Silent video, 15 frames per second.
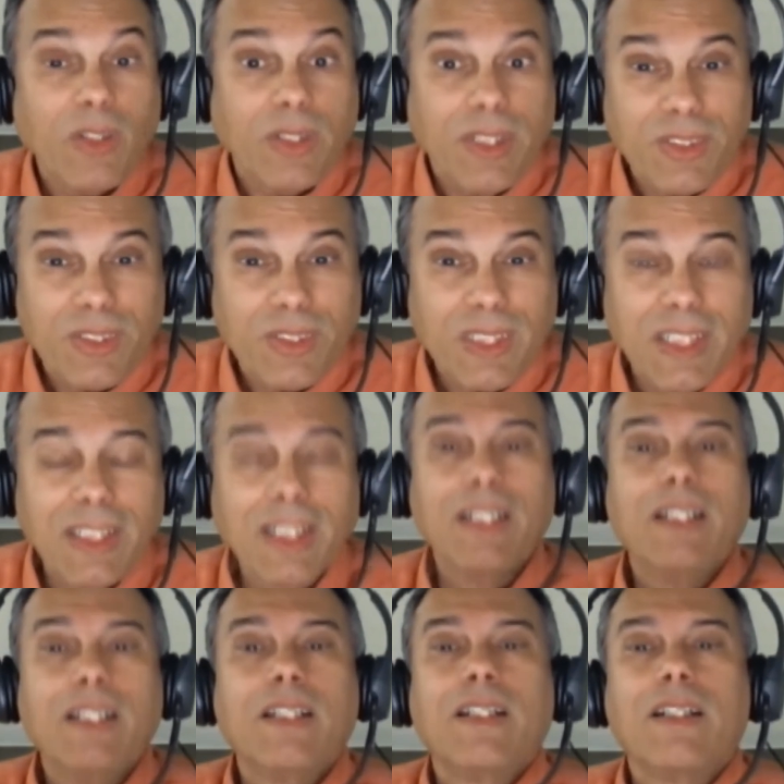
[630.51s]
air conditioning,
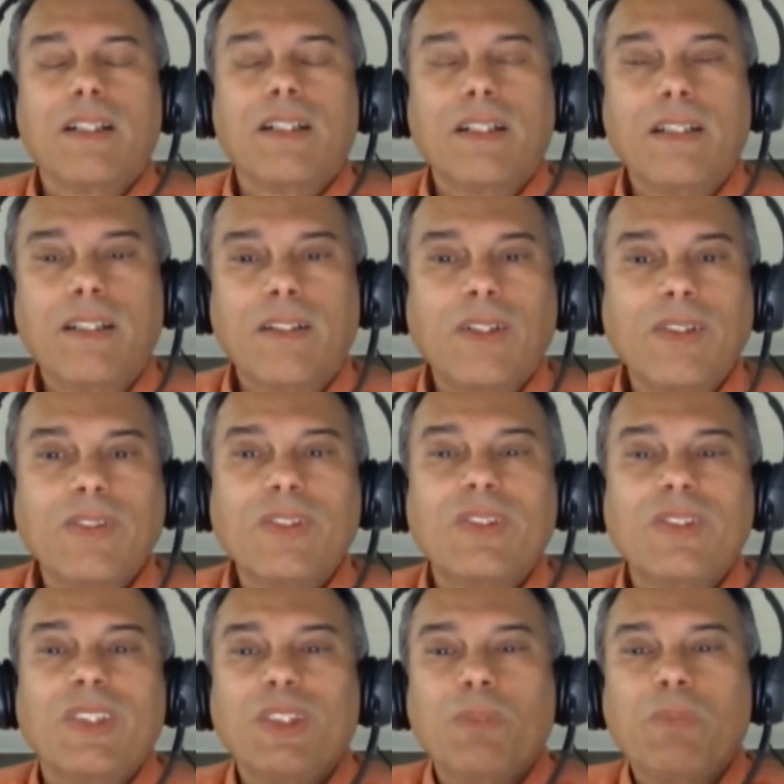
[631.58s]
all of
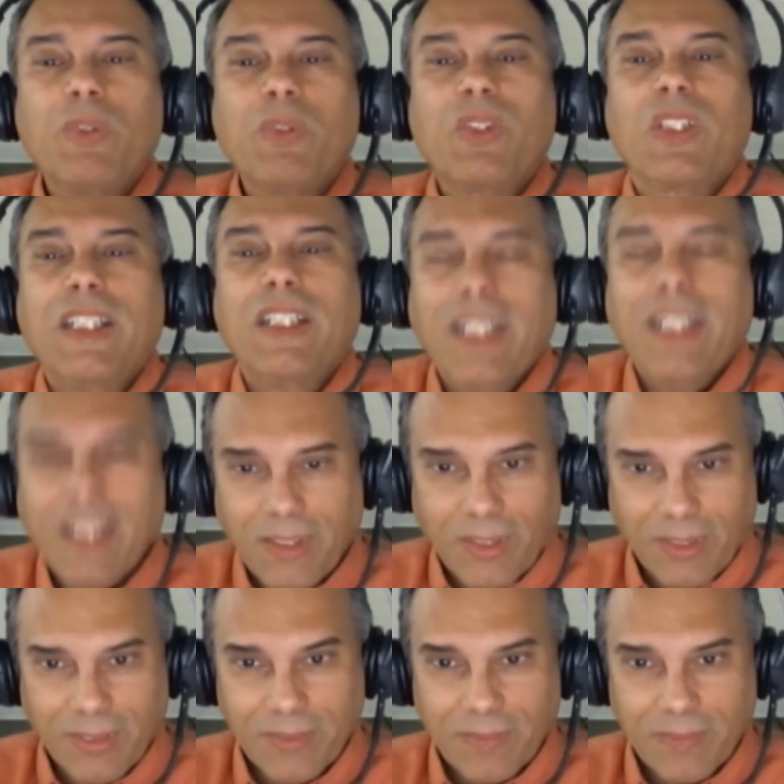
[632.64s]
those things put together.